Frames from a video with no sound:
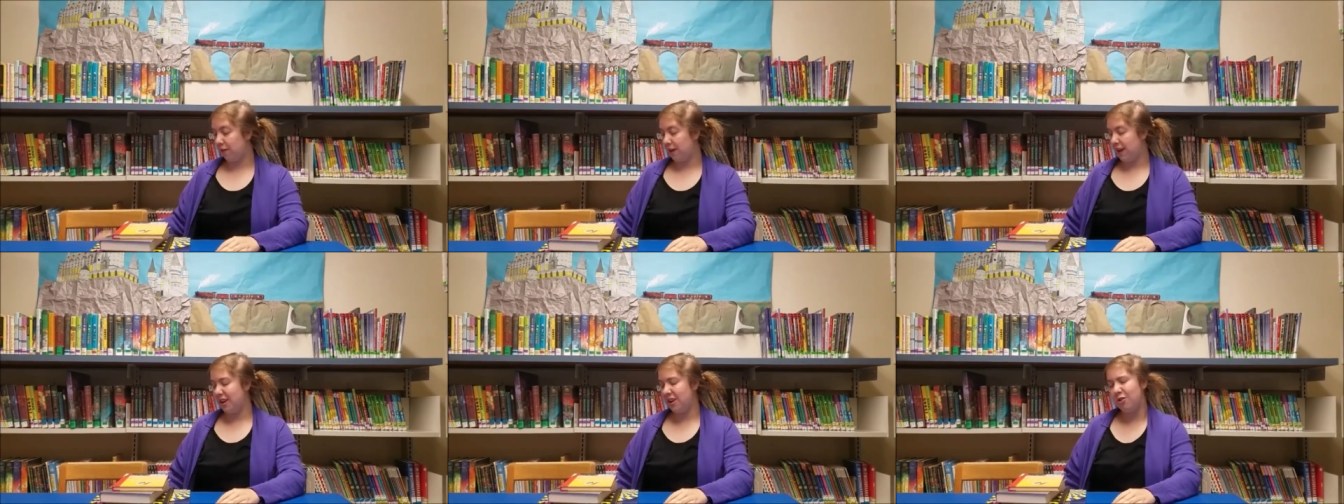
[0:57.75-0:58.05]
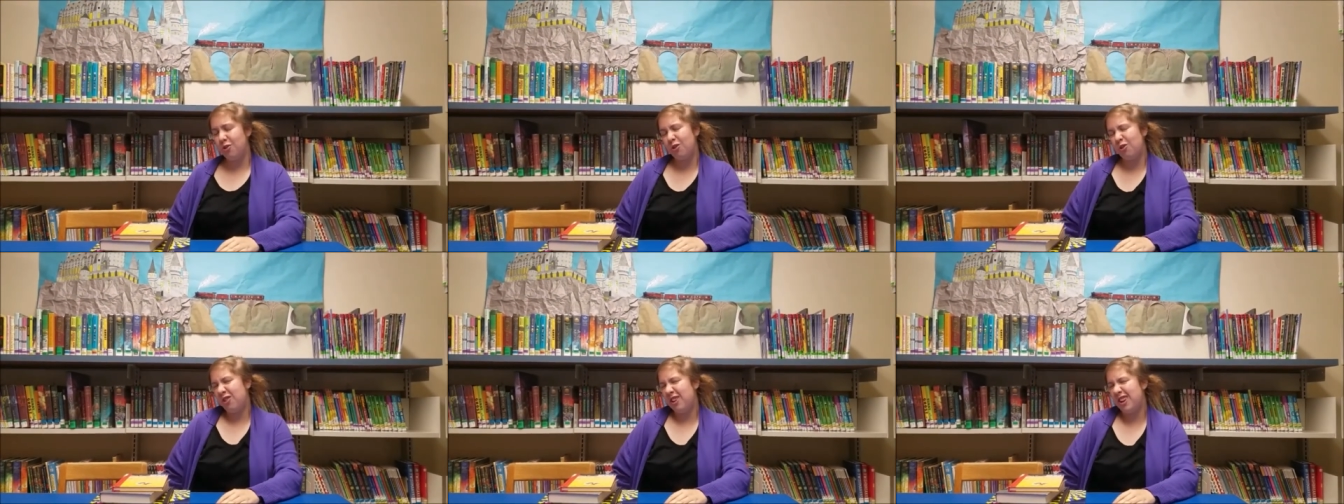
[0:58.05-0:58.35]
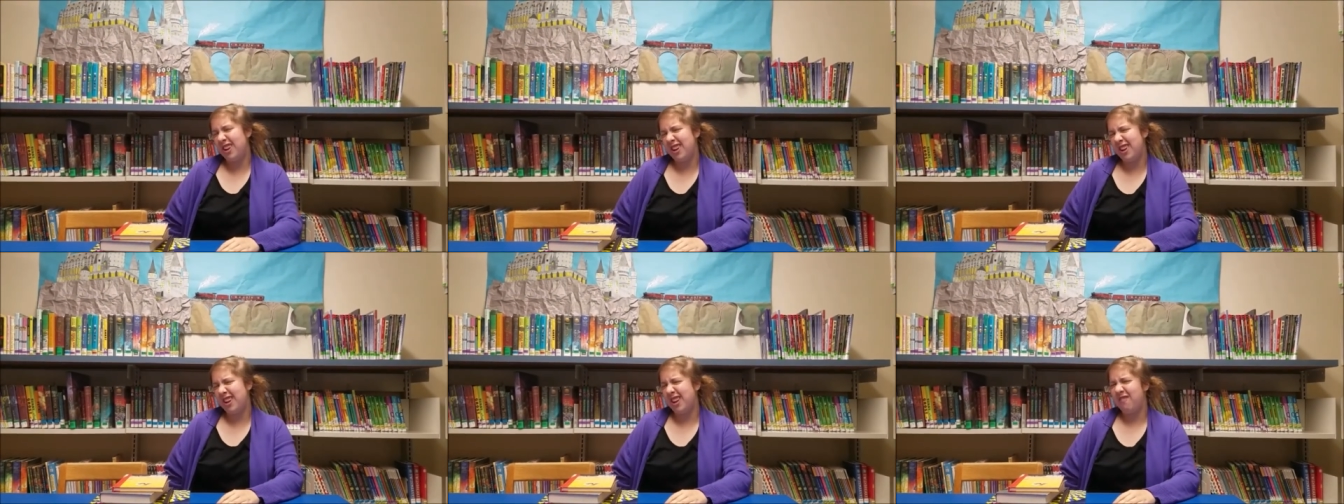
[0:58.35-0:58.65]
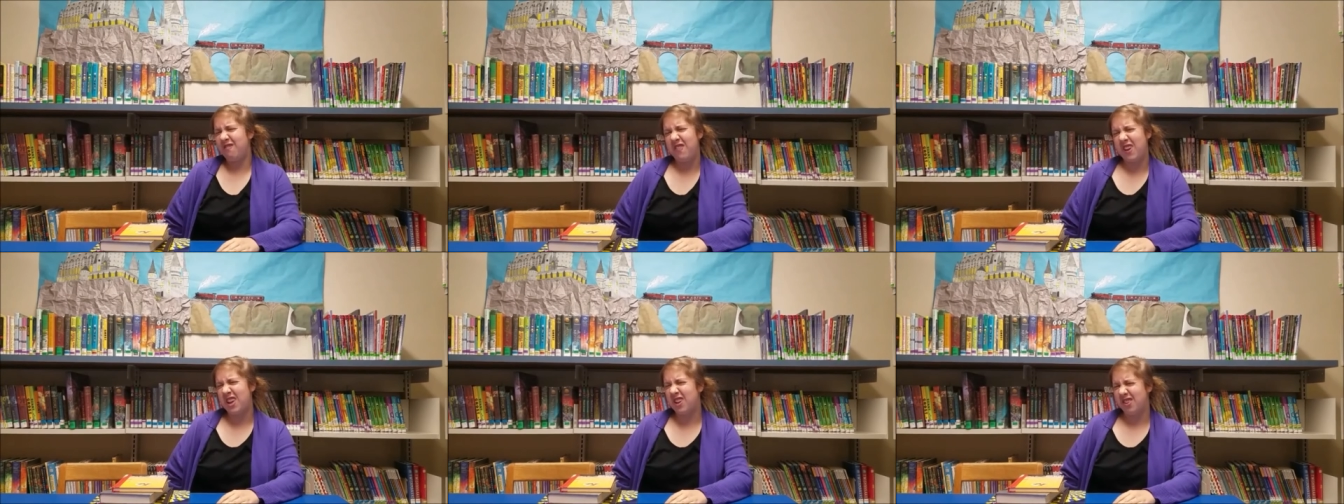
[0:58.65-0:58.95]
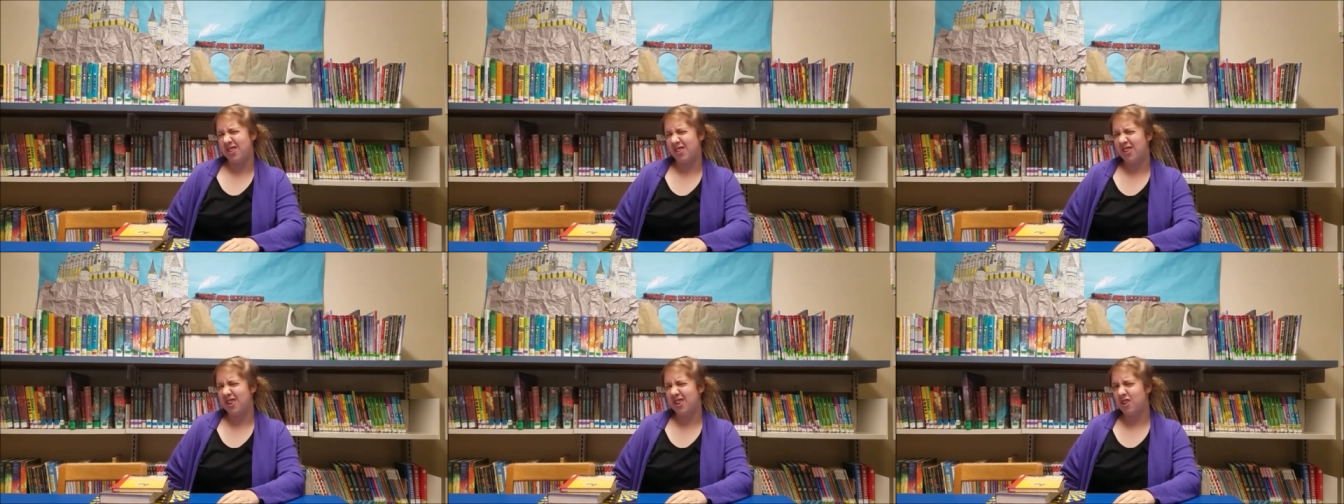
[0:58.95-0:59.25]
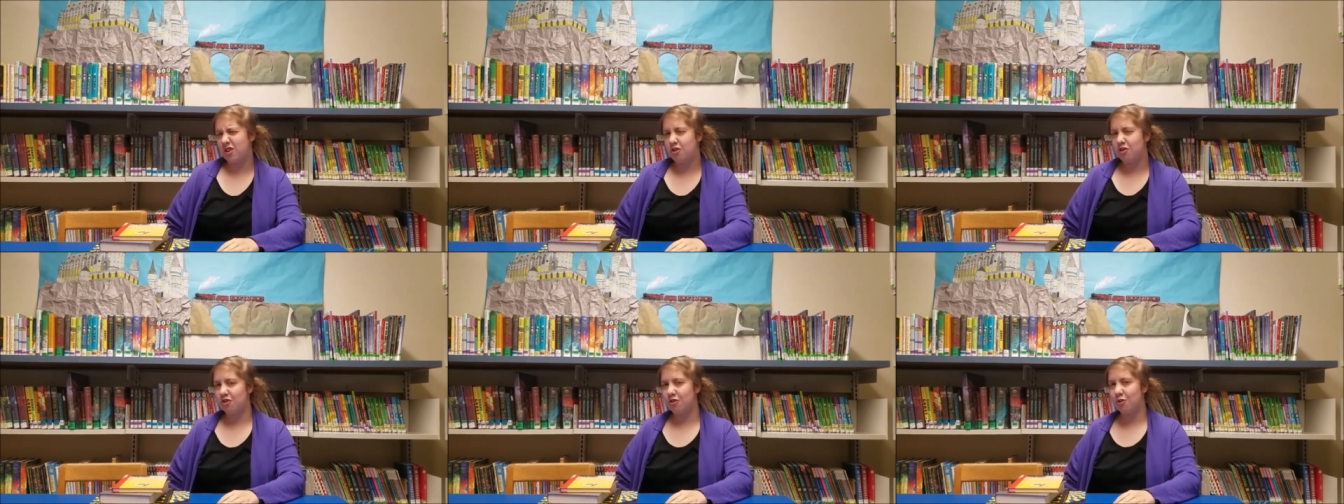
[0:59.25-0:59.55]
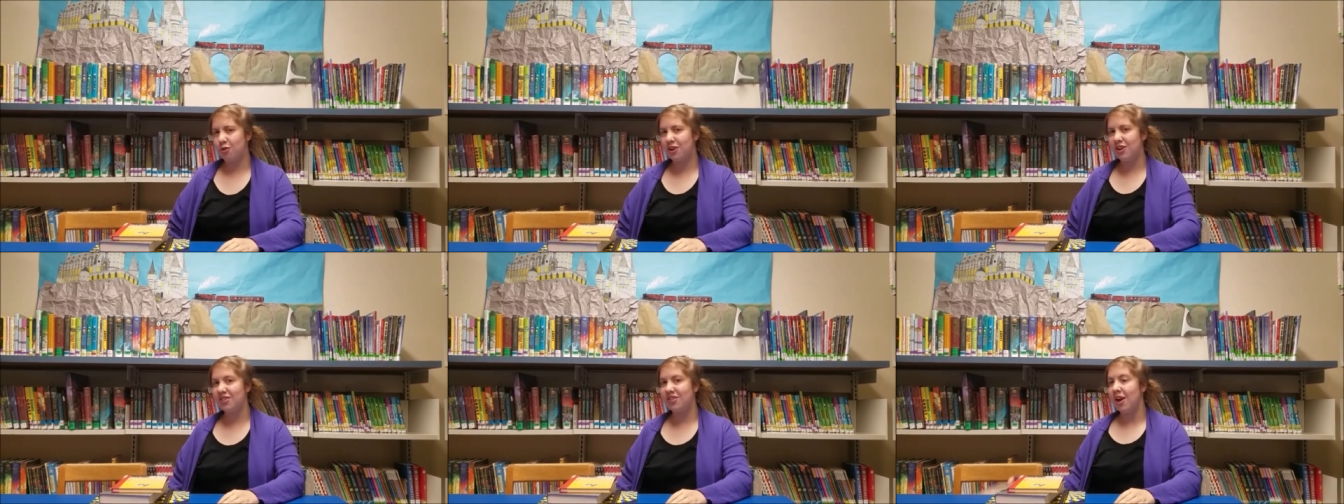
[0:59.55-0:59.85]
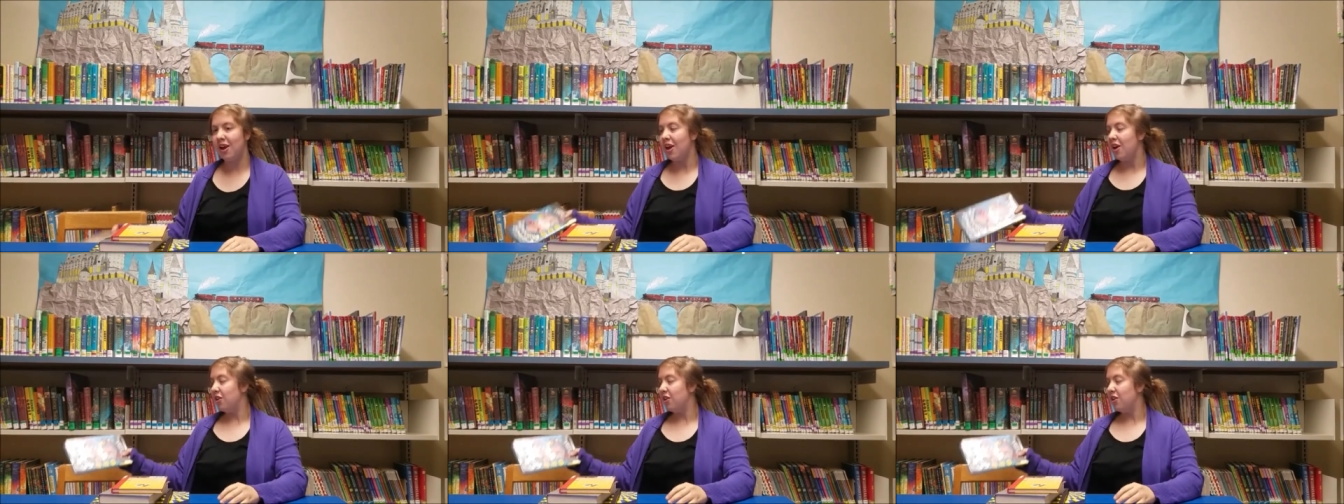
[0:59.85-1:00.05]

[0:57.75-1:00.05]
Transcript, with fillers: and you don't need any fantasy in your stories.